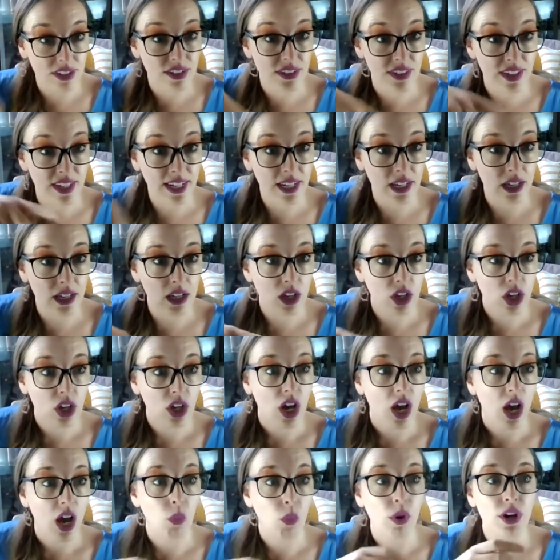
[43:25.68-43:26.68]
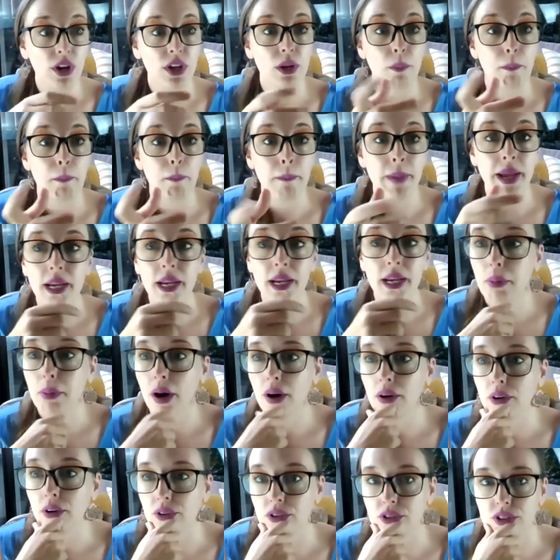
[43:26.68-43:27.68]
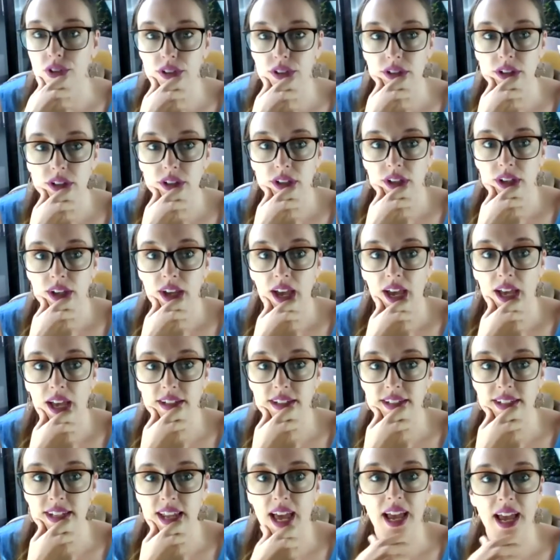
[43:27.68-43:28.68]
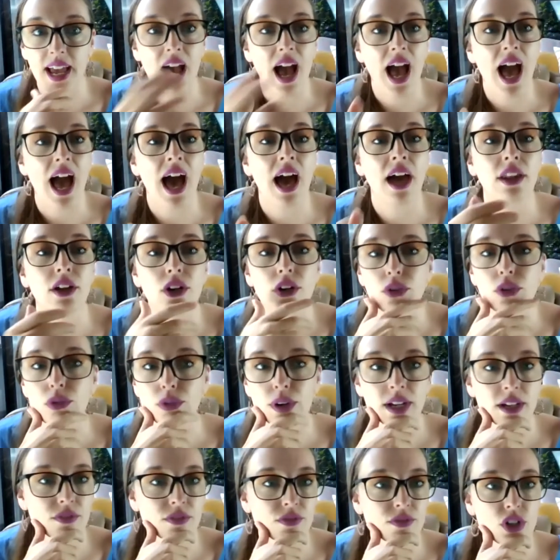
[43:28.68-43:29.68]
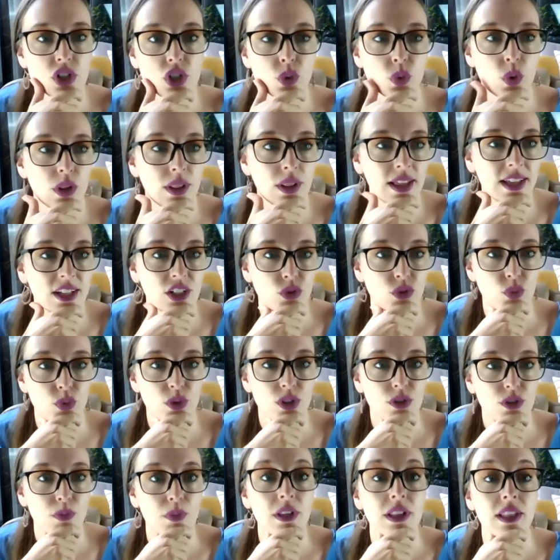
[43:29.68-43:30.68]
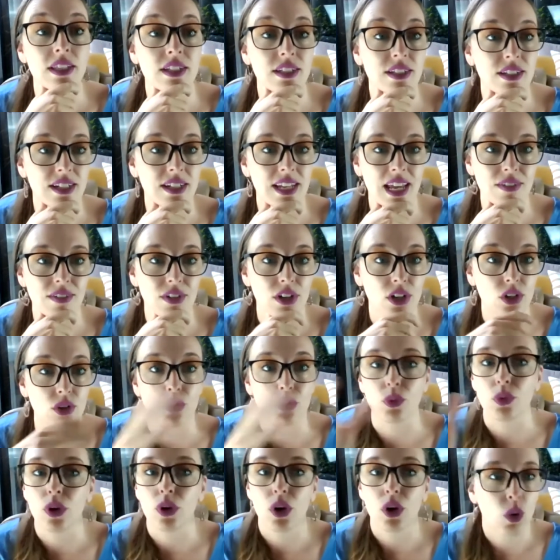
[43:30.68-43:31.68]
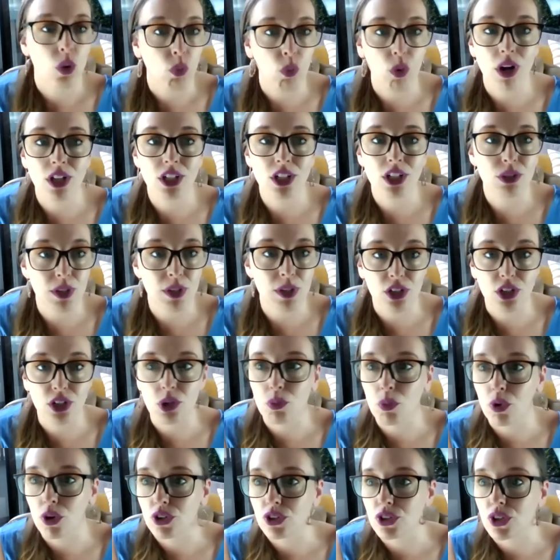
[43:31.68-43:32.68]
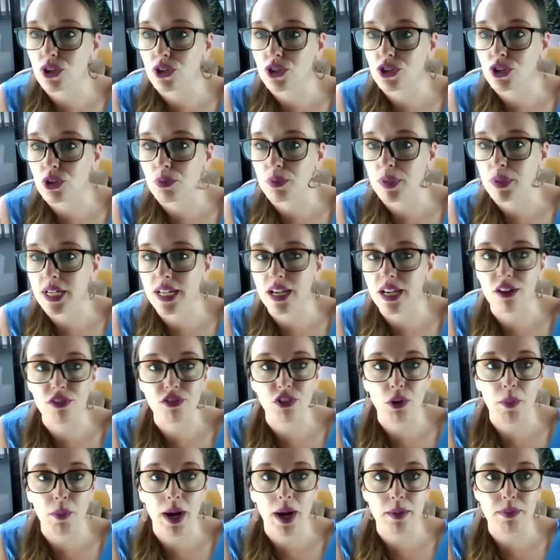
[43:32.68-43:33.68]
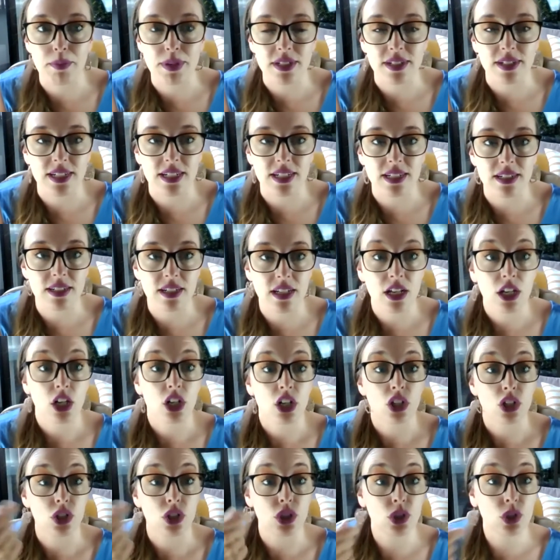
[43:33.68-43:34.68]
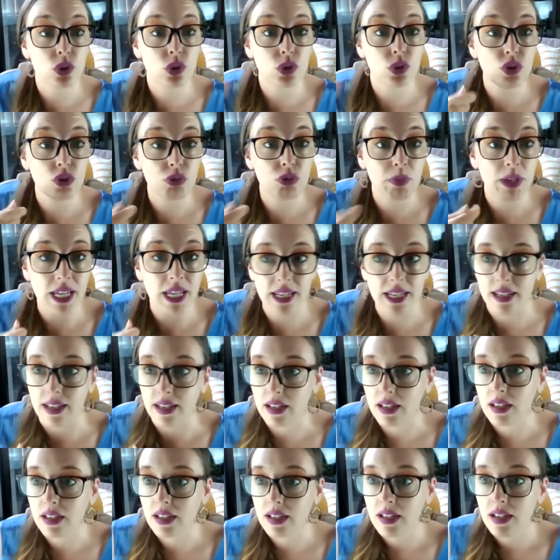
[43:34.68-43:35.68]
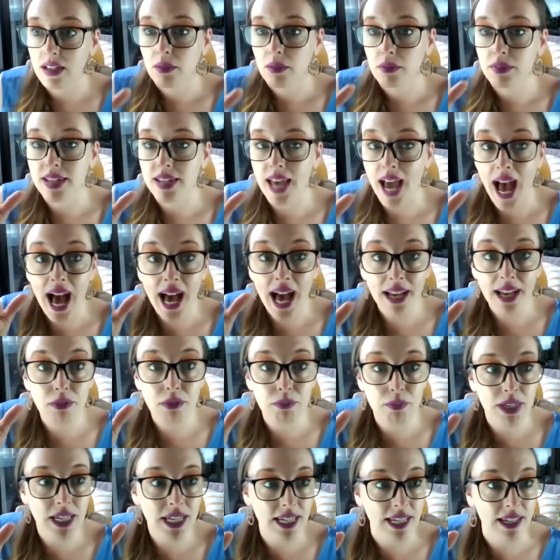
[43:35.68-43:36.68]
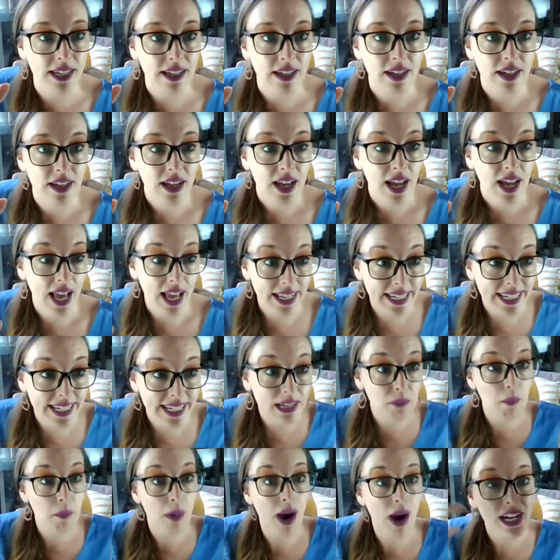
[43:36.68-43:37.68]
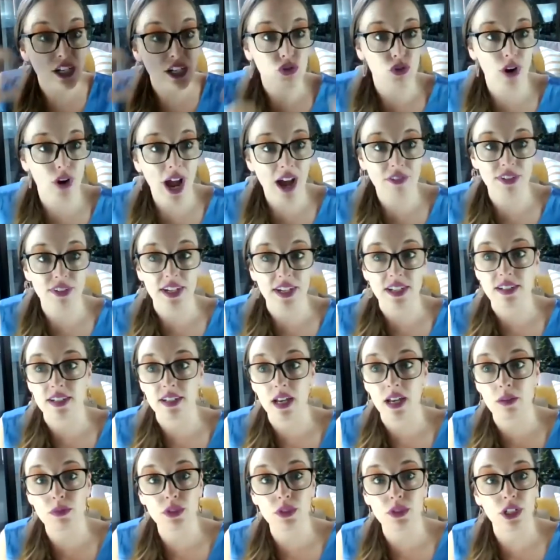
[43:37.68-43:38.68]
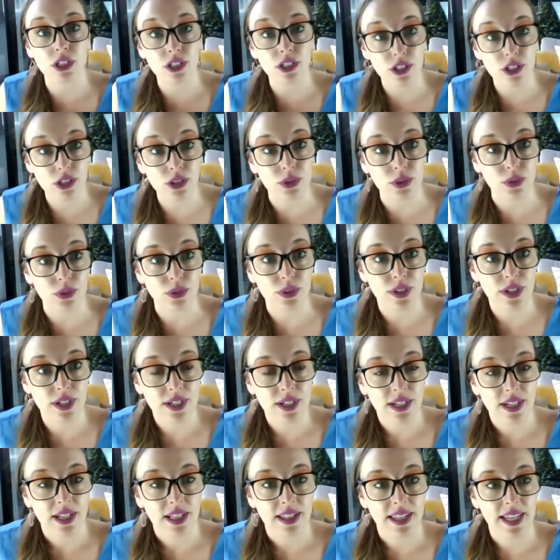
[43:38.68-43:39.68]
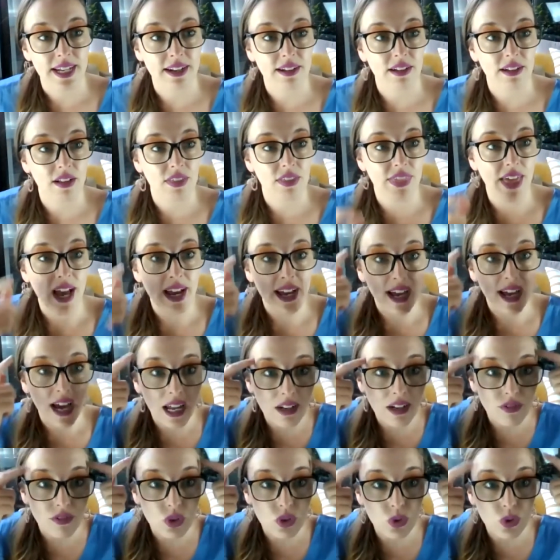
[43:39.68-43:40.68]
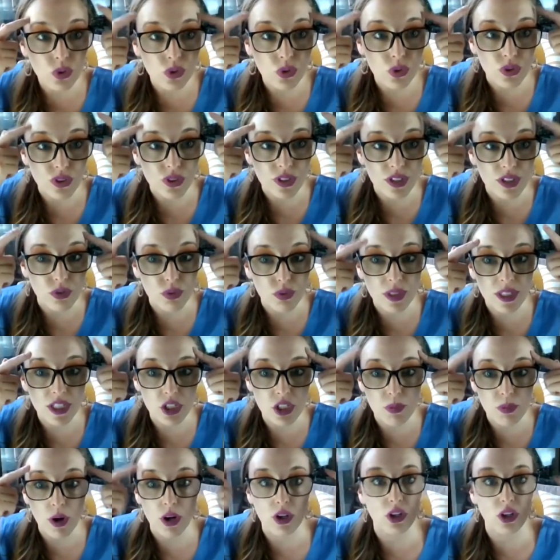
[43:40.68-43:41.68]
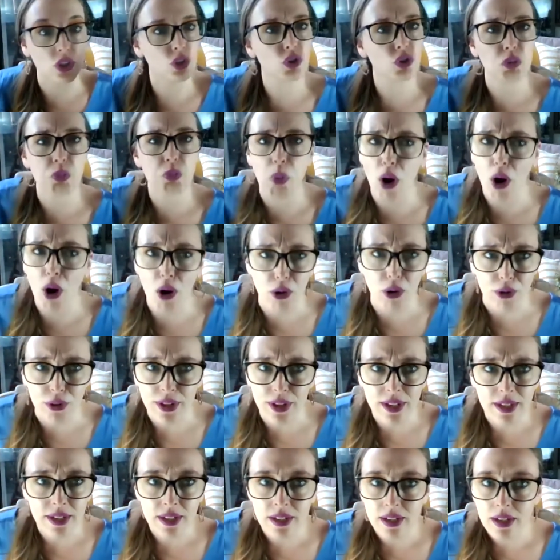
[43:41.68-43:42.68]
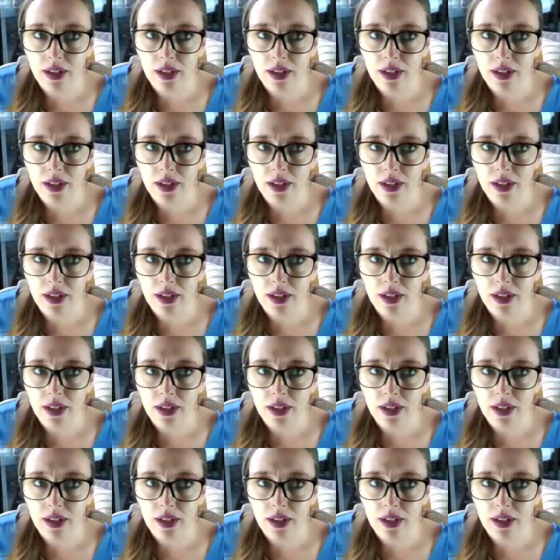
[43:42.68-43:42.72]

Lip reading: thing, I want you to make a post and say, had a great virtual lunch with Melissa David, who wants me to do more social media for my business. Use me, tag me, and get my traffic to come to you. Like, that kind of tools is really smart. Use Paul.